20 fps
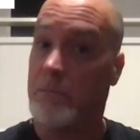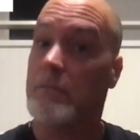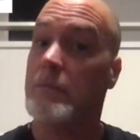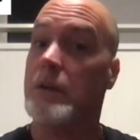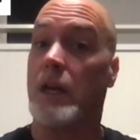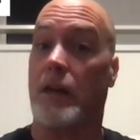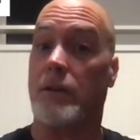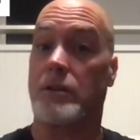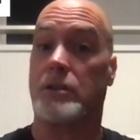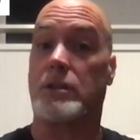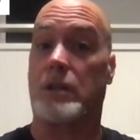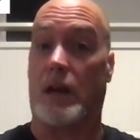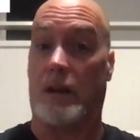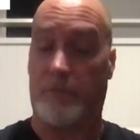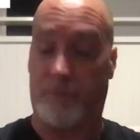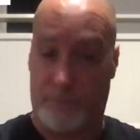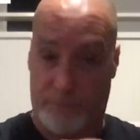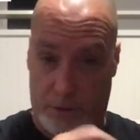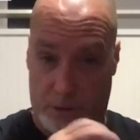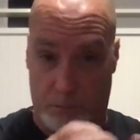the other
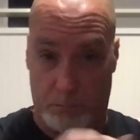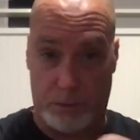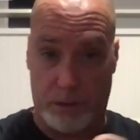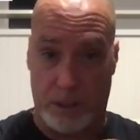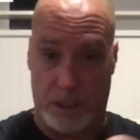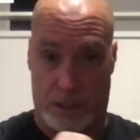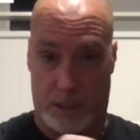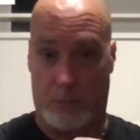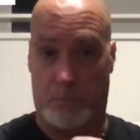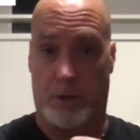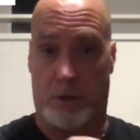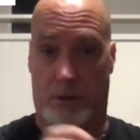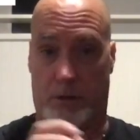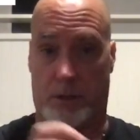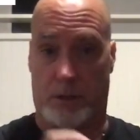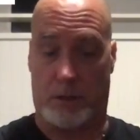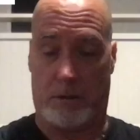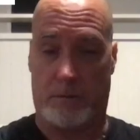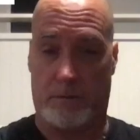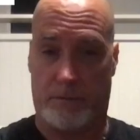stuff, completely
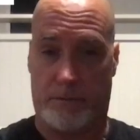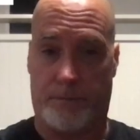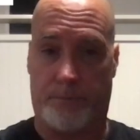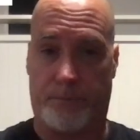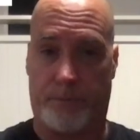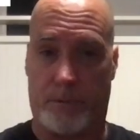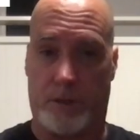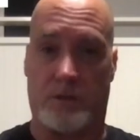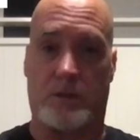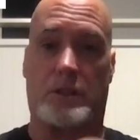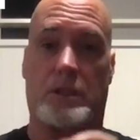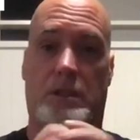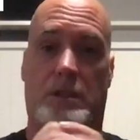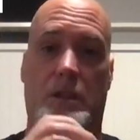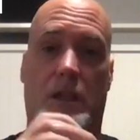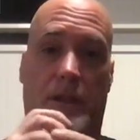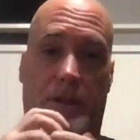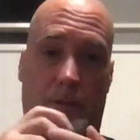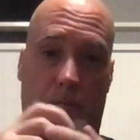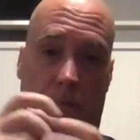broken. There's just
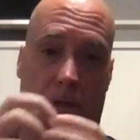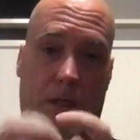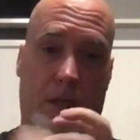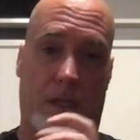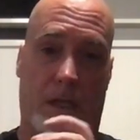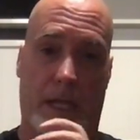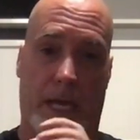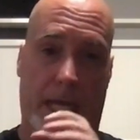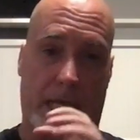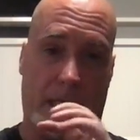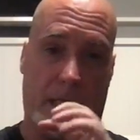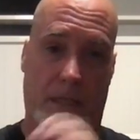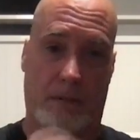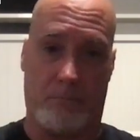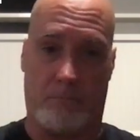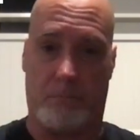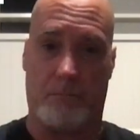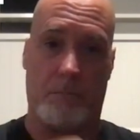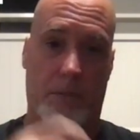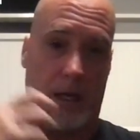nothing but clanging
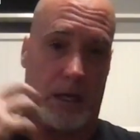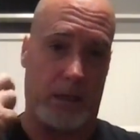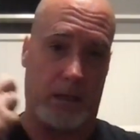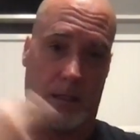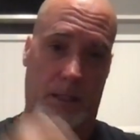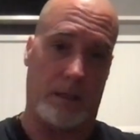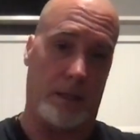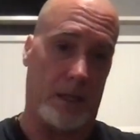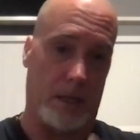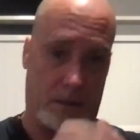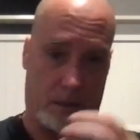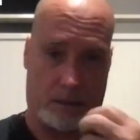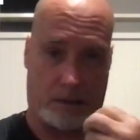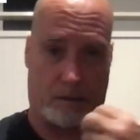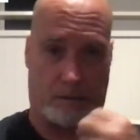metal in there.